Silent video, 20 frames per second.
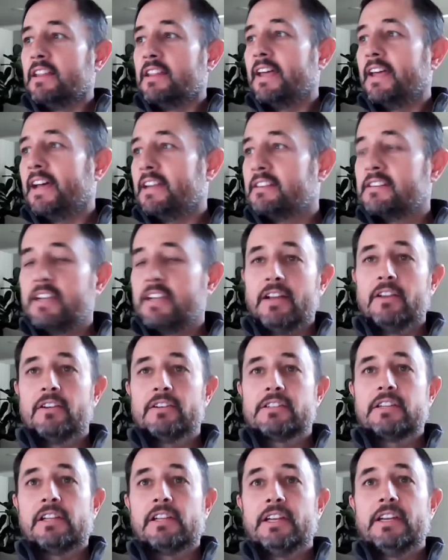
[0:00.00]
that Taylor
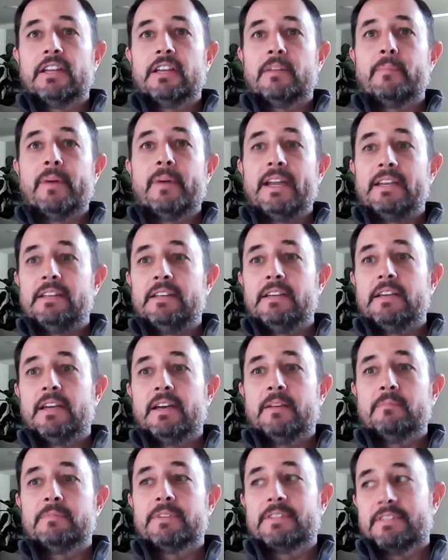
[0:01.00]
slid into my
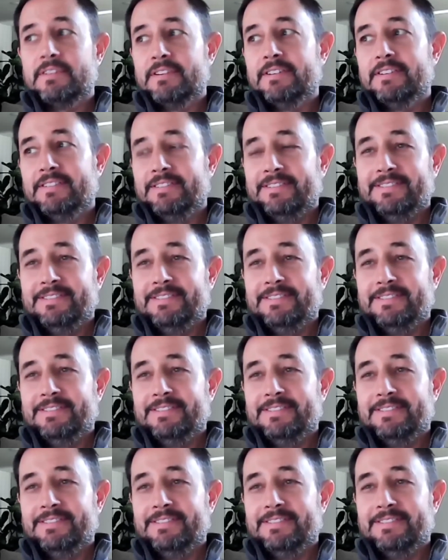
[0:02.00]
DMs.